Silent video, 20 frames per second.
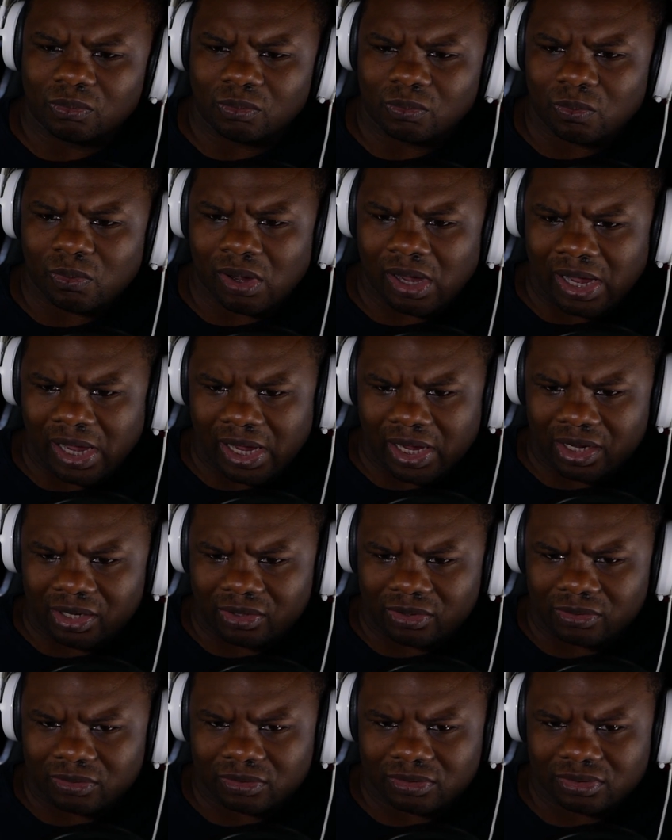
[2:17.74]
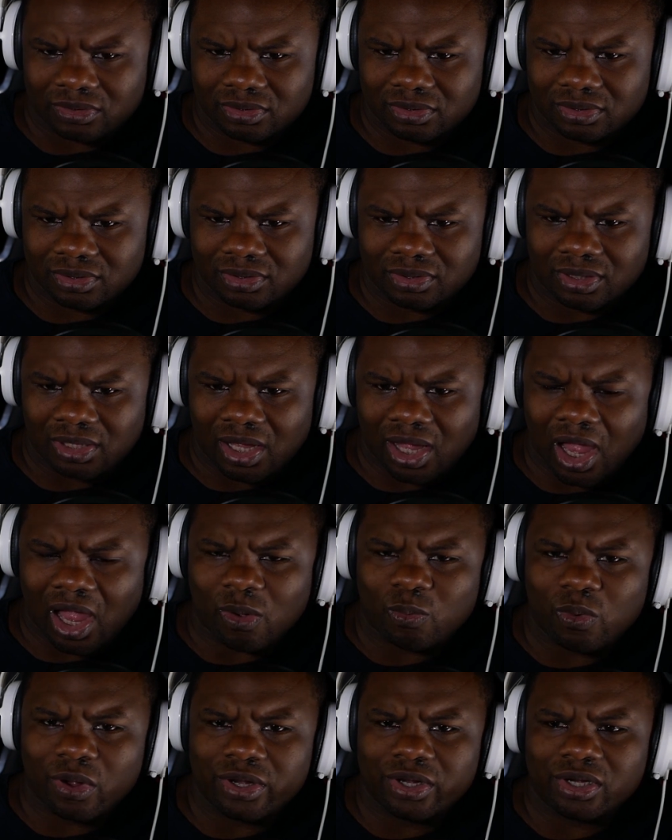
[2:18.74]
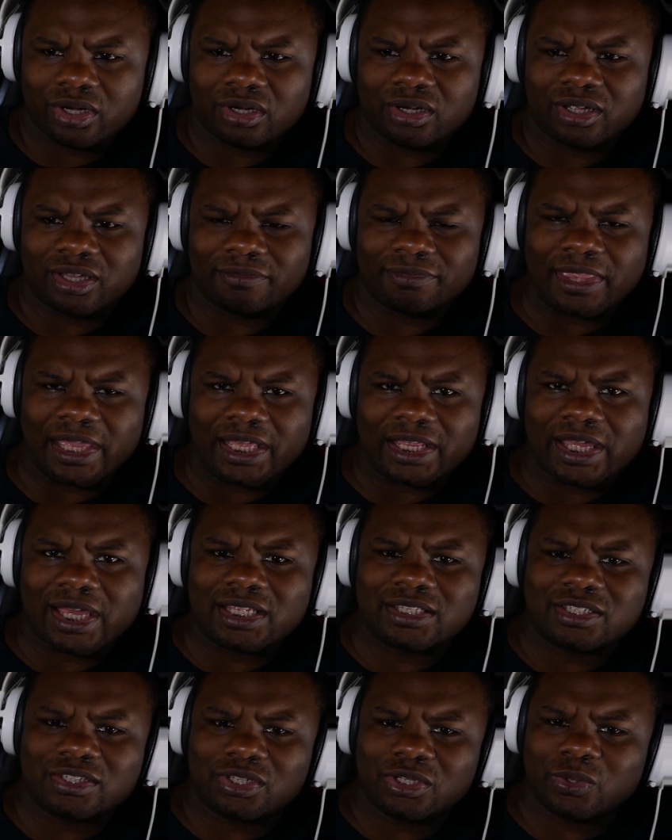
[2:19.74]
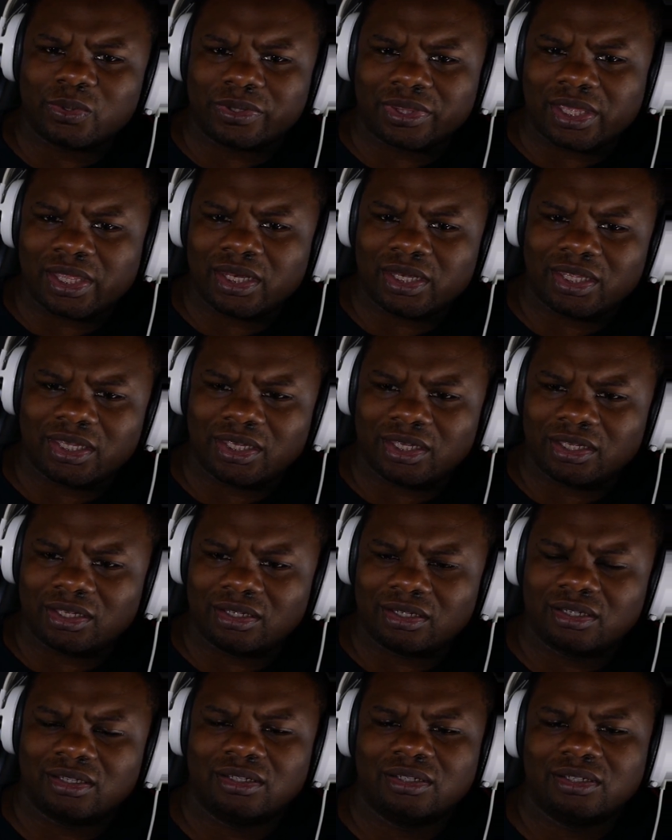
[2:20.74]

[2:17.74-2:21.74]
Wow. I wonder if that has to do with any